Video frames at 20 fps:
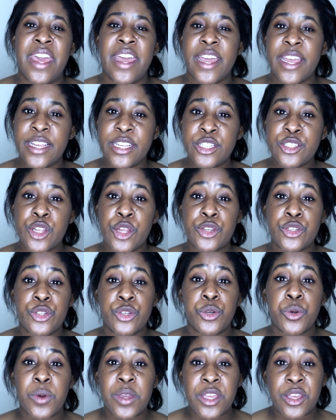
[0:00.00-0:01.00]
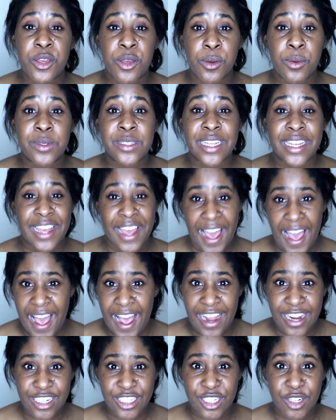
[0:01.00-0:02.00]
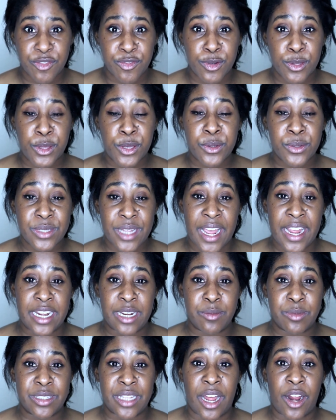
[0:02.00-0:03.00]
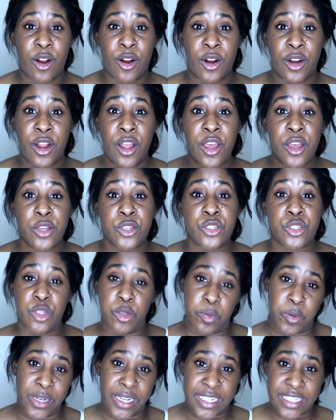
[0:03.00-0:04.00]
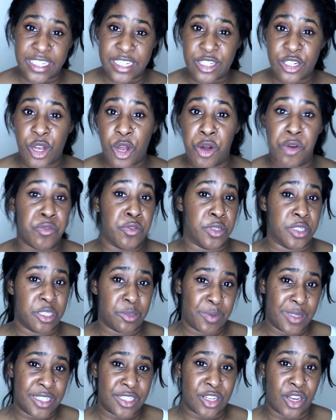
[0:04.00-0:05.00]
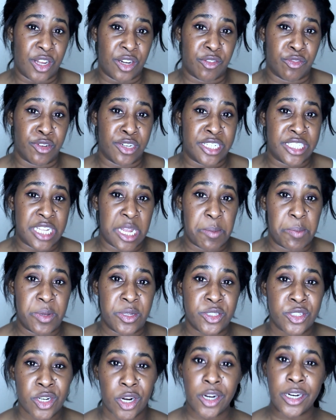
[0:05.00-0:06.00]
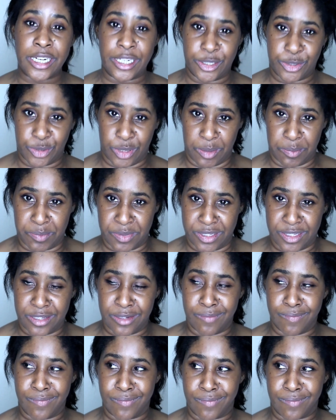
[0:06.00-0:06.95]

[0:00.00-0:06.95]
is to use cash for those items that are super easy to overspend on. For example, Target trips,